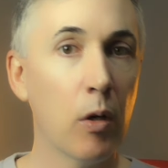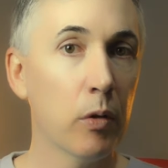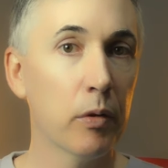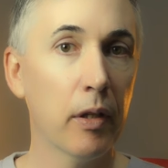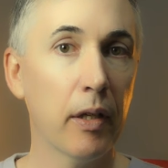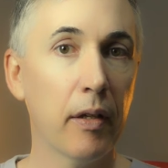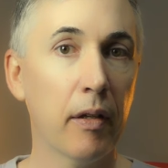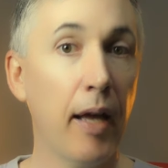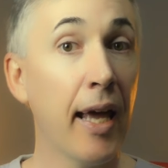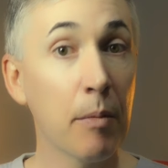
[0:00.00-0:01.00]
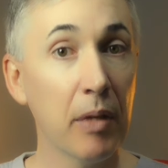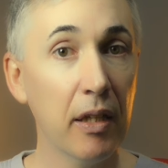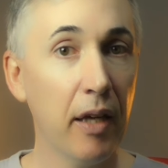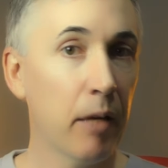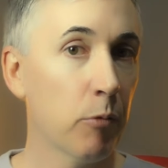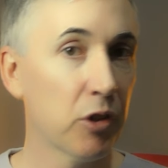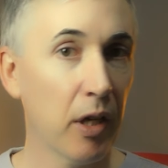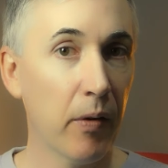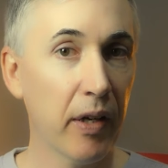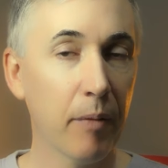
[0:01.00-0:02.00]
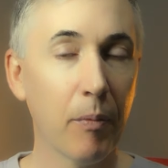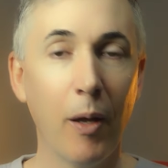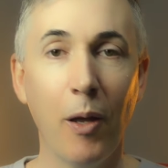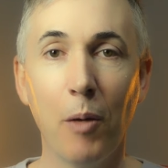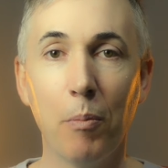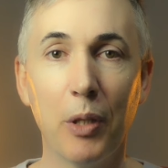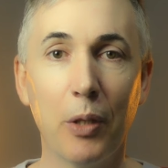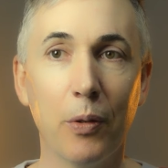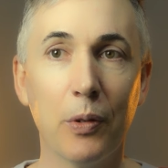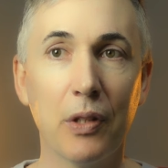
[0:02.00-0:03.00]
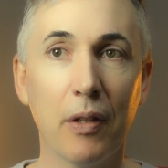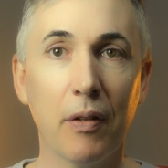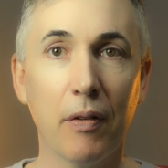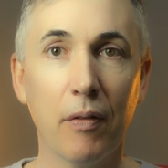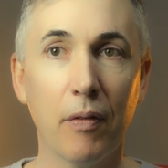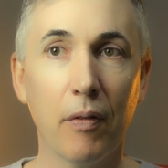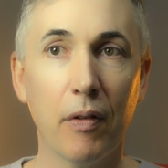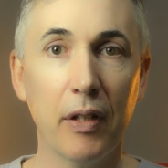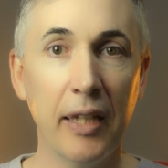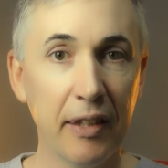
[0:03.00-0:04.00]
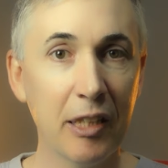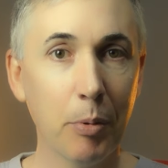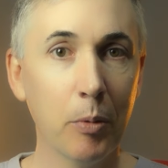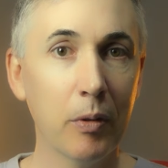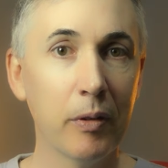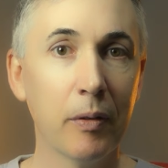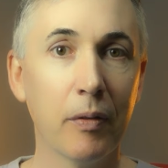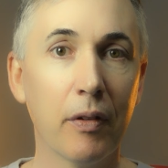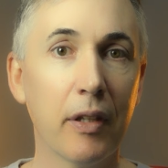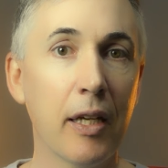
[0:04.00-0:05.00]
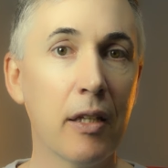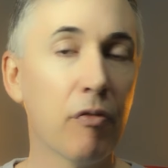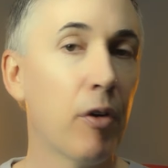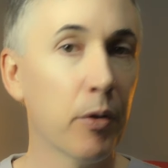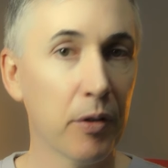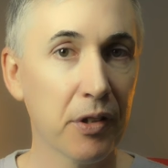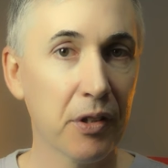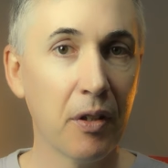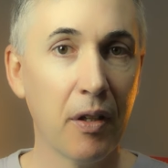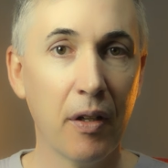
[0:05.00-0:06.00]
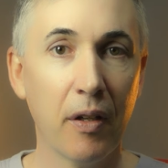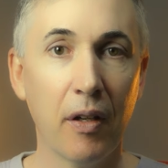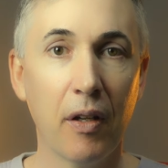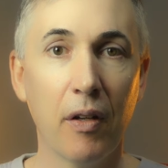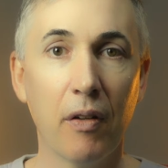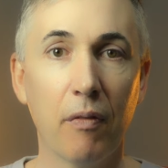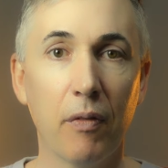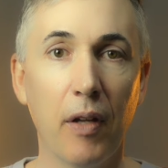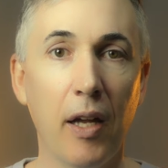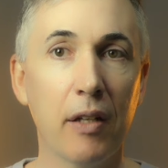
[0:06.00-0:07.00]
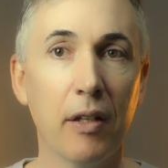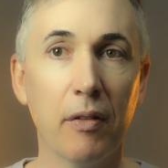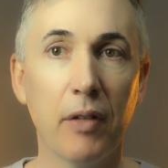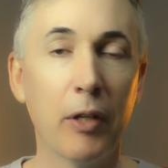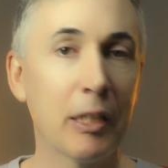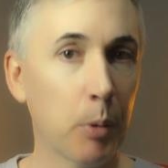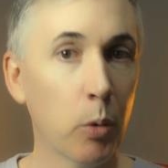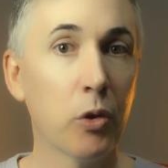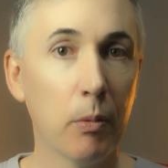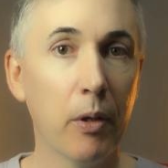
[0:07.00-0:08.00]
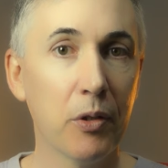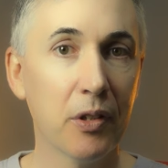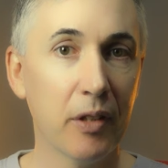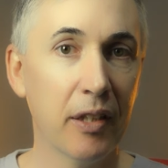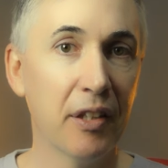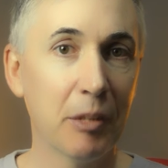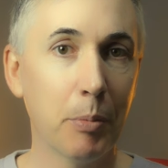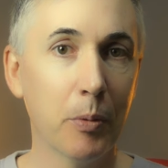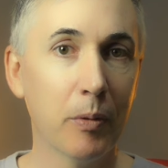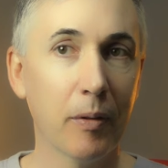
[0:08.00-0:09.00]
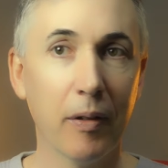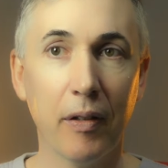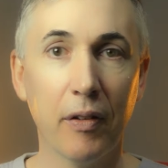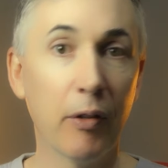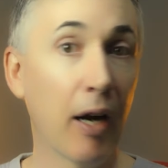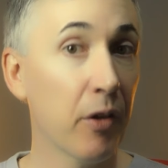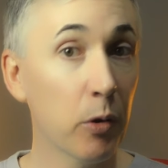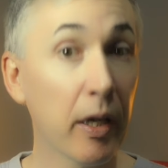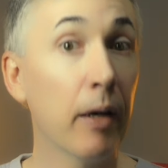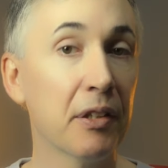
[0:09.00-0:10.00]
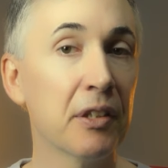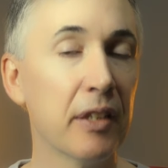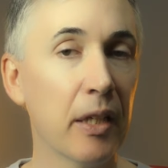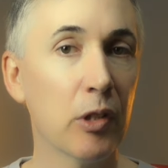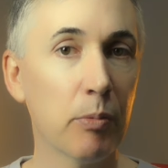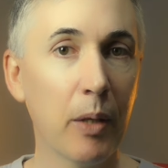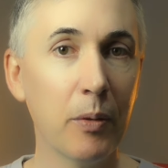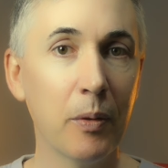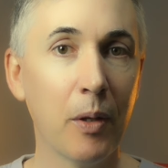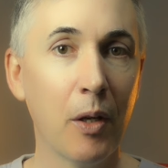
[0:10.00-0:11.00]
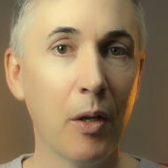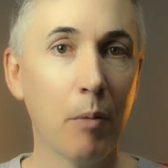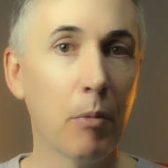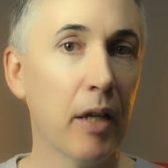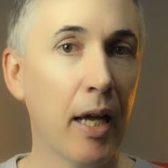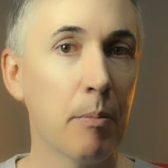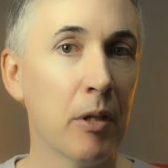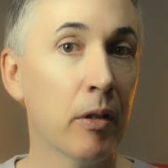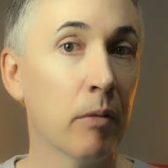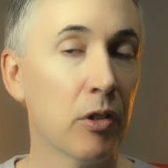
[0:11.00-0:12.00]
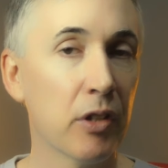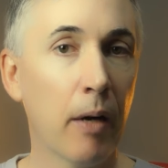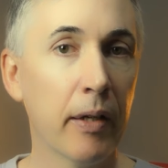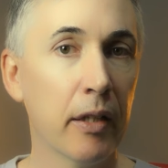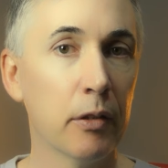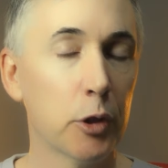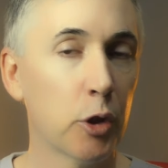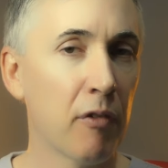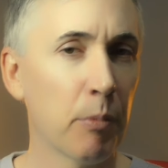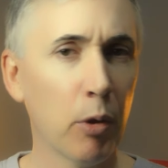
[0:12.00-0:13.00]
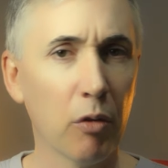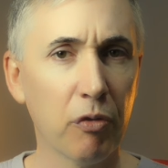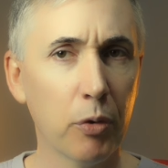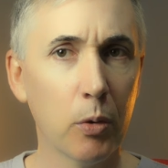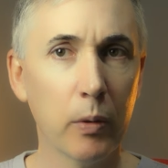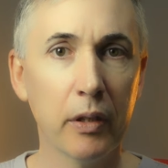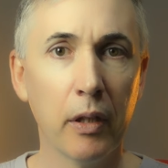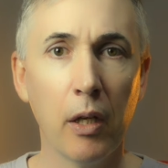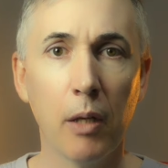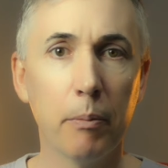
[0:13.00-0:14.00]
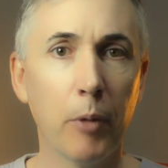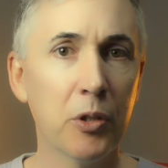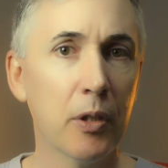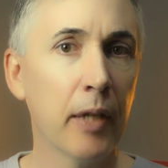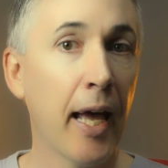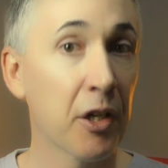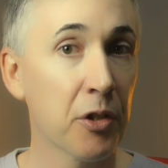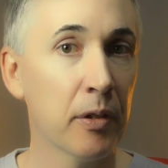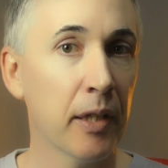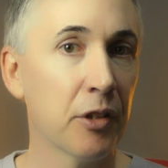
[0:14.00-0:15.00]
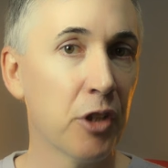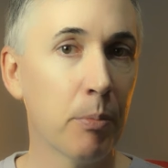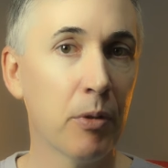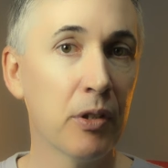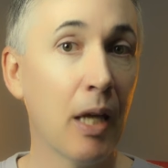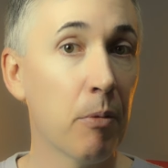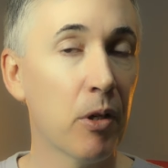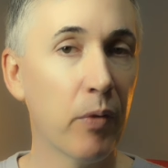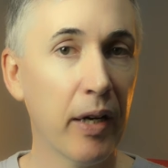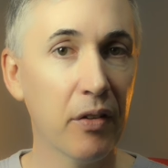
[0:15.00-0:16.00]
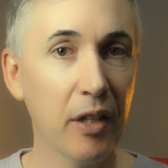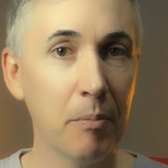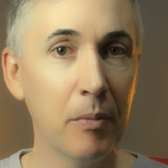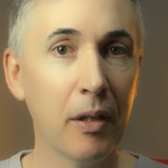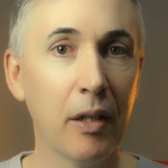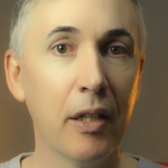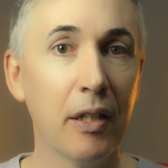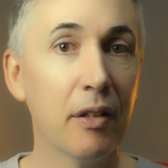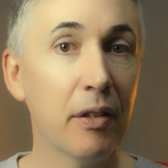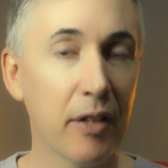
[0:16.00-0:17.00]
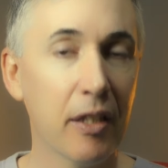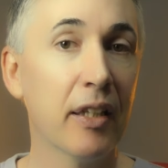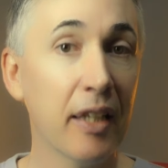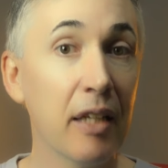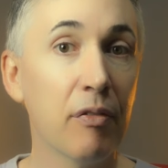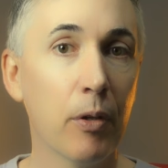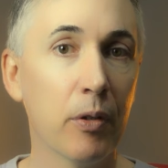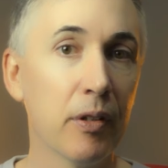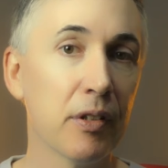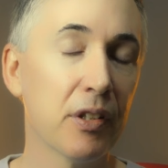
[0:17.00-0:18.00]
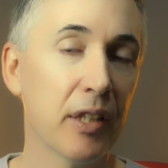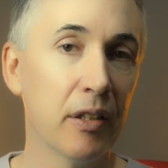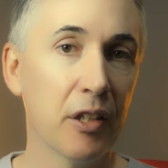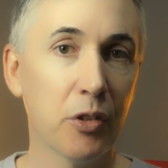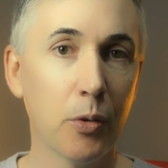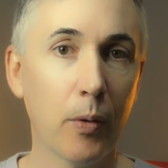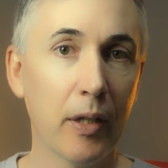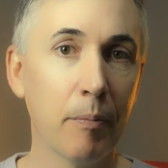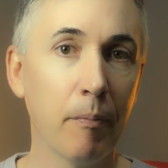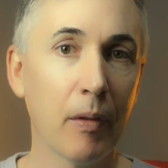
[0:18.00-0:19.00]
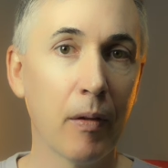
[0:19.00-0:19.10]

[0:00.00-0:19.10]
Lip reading: on Amy and Rosaria because in this book, they're the focus and they're explored the most in this book. There are other good characters in there as well, but Amy and Rosaria drive the plot forward. Most of the action and the chapters happen around them. They're the key focus in this story.